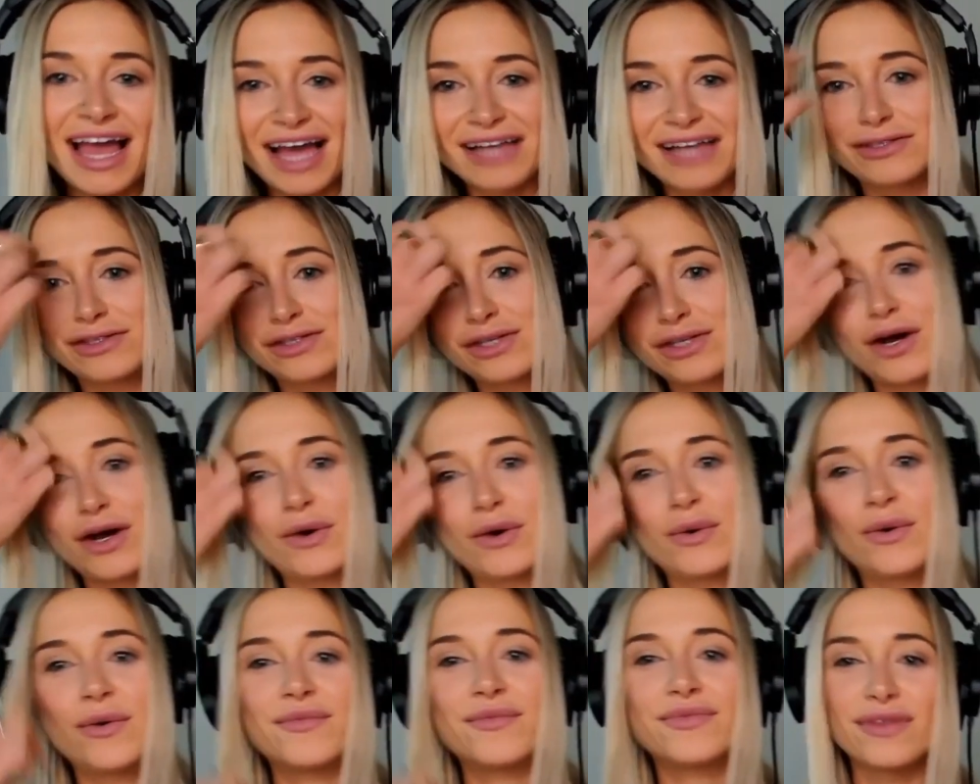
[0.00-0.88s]
And
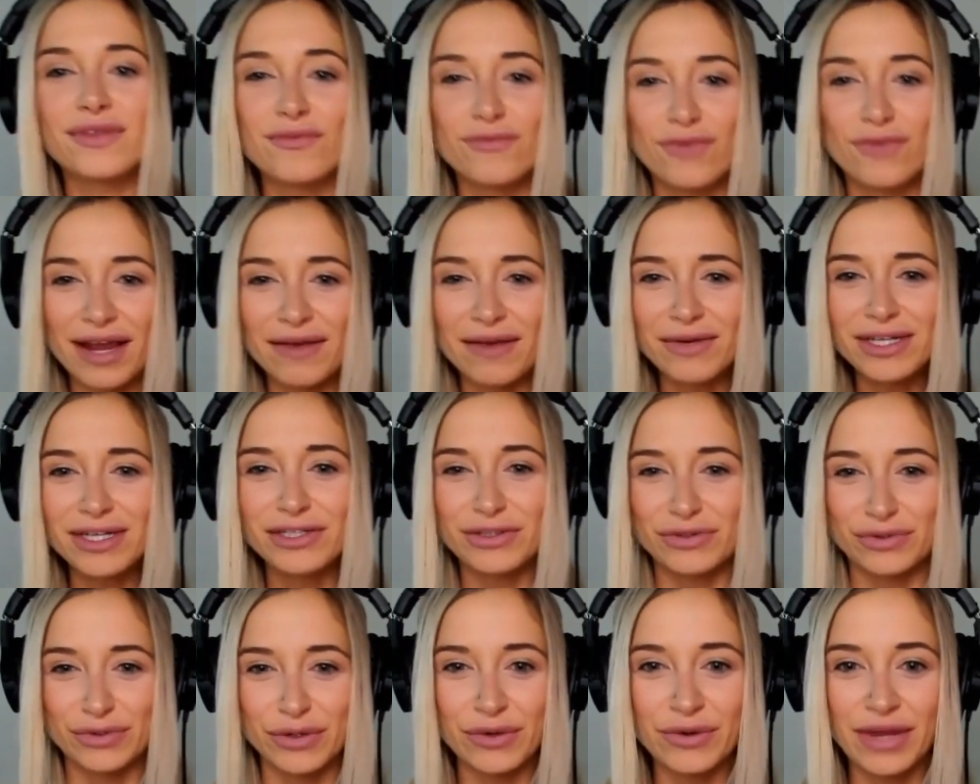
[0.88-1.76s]
so right when
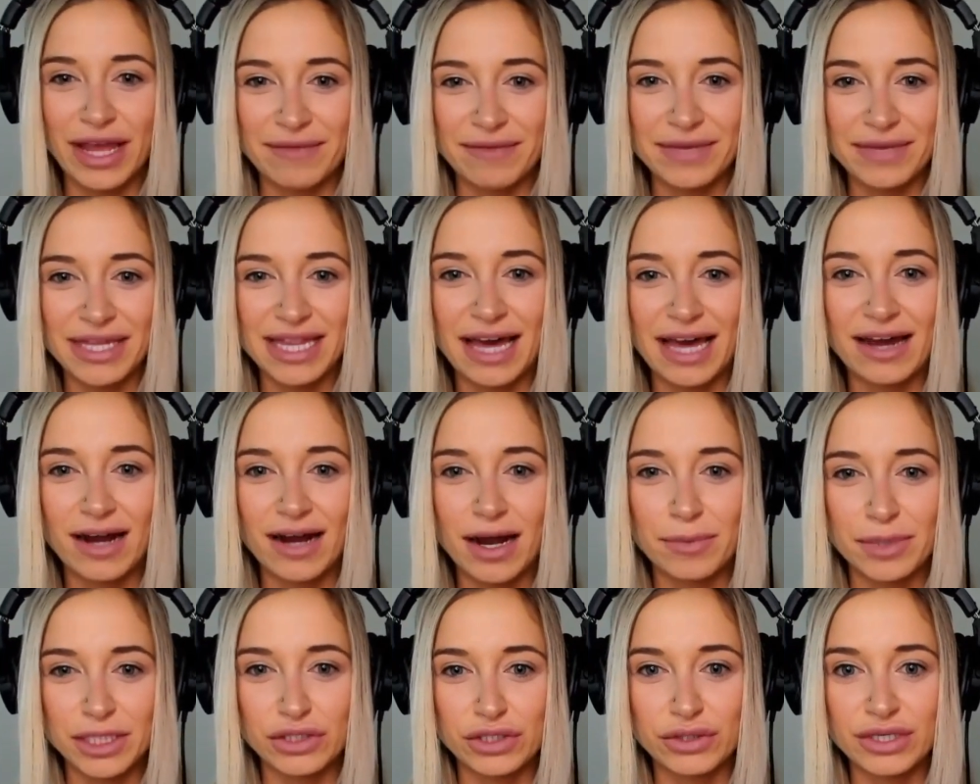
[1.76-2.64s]
Drew gave me that
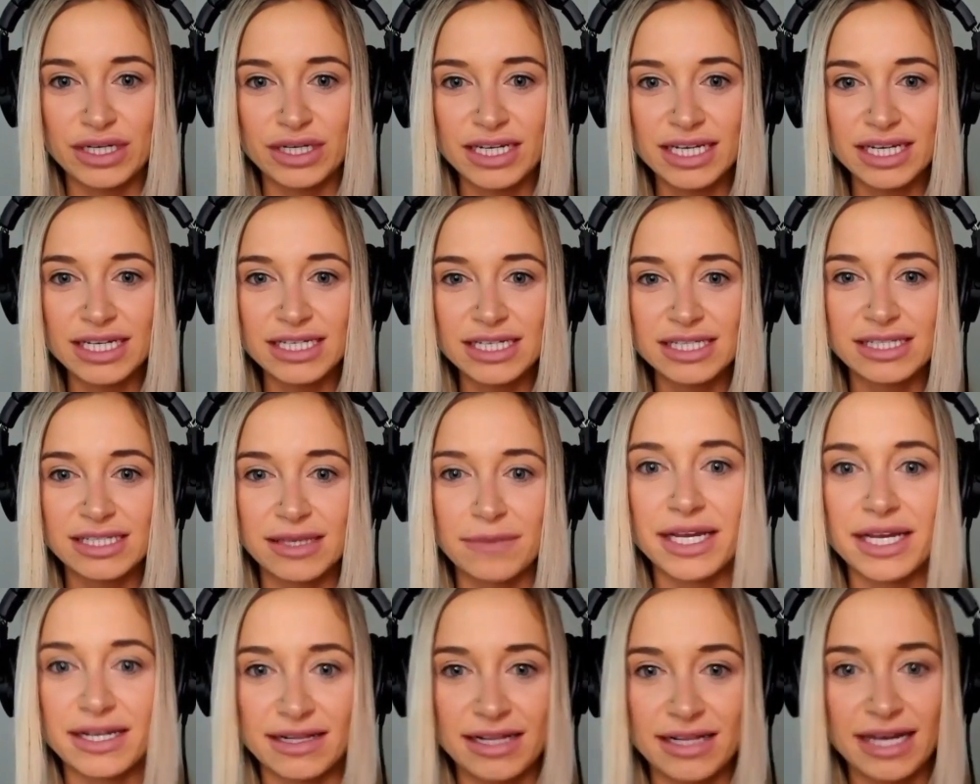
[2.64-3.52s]
opportunity,
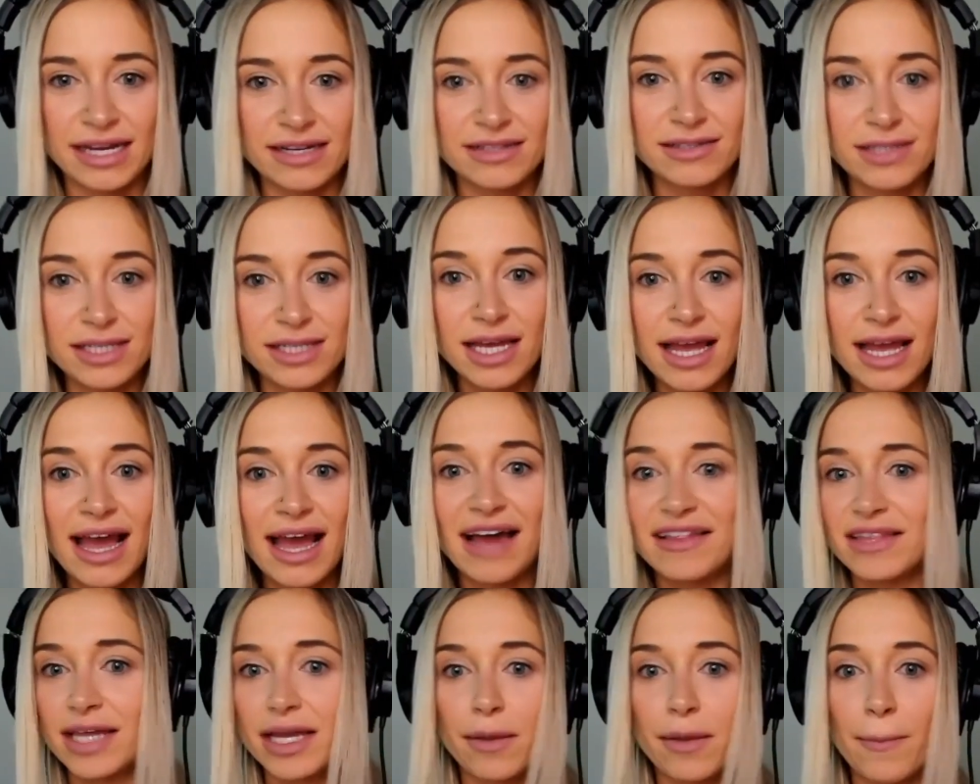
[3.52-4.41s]
something clicked.
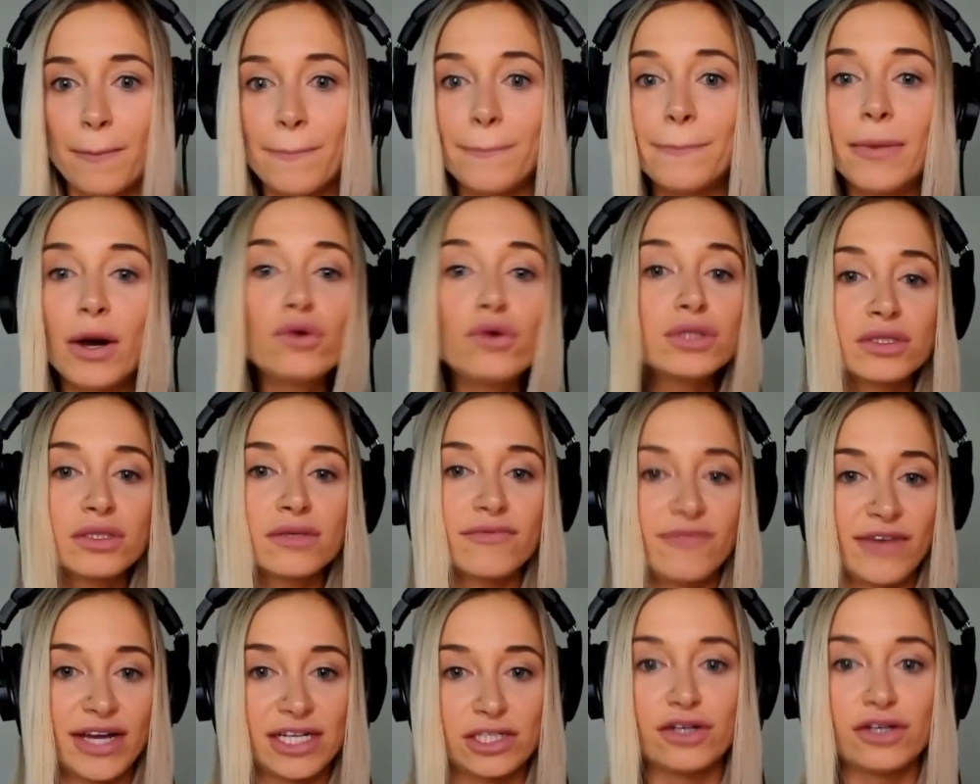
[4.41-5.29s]
And like
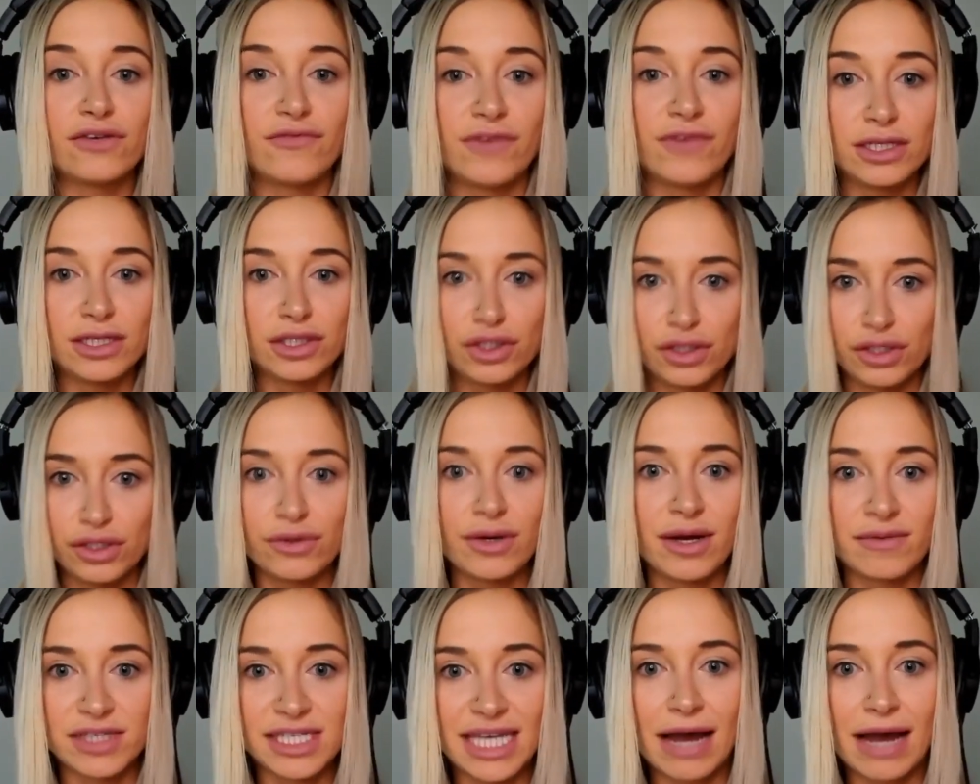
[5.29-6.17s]
most venture funds do
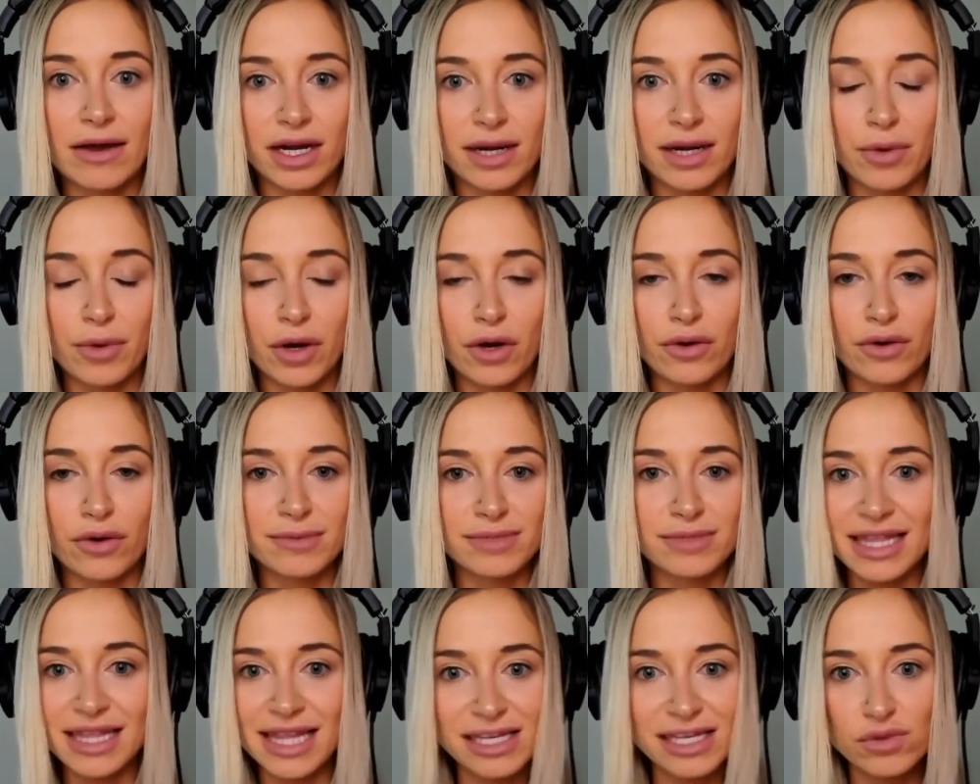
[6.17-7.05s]
have scouting
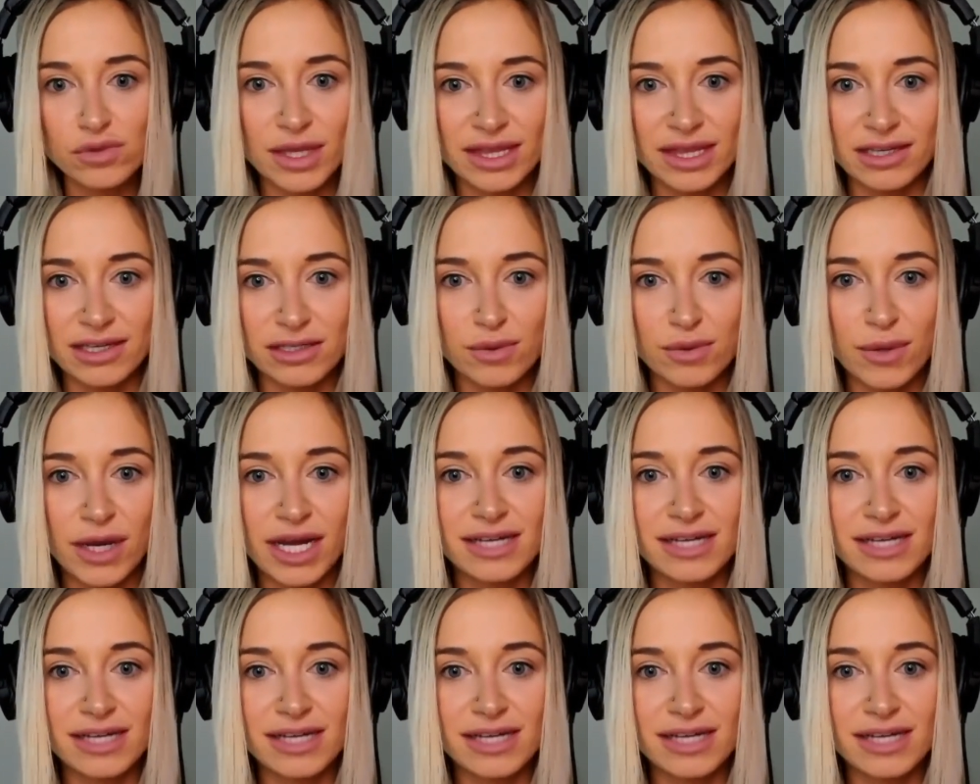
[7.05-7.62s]
programs, and that's what this